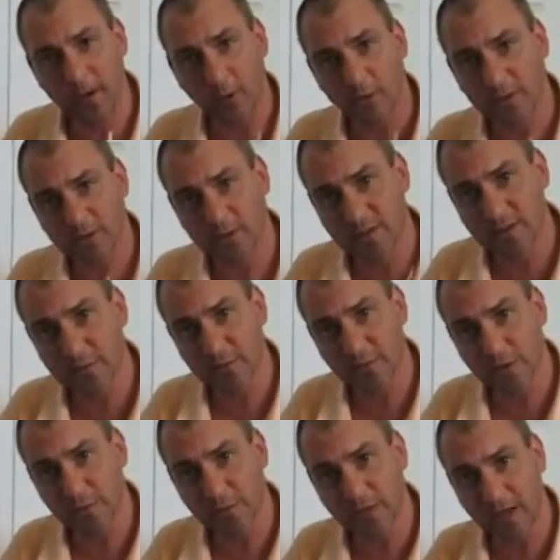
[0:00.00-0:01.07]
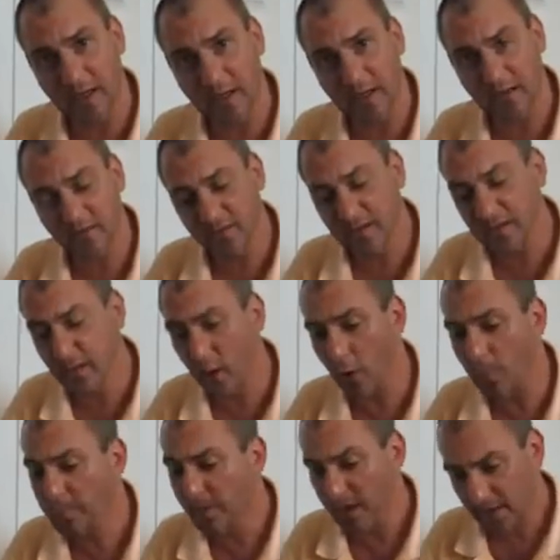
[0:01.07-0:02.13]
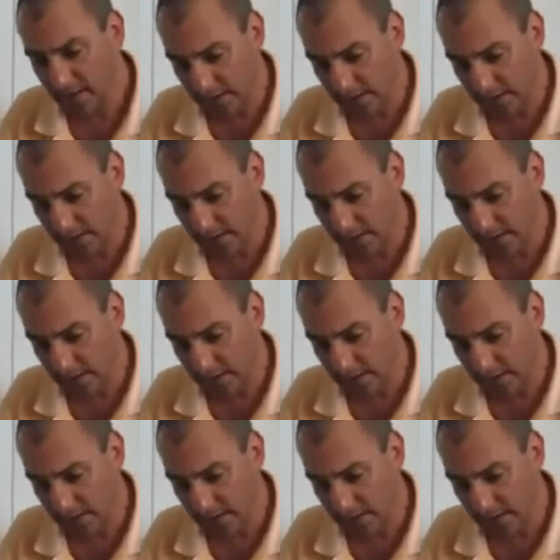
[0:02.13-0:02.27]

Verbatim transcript: there with the scissors at the beginning of the video.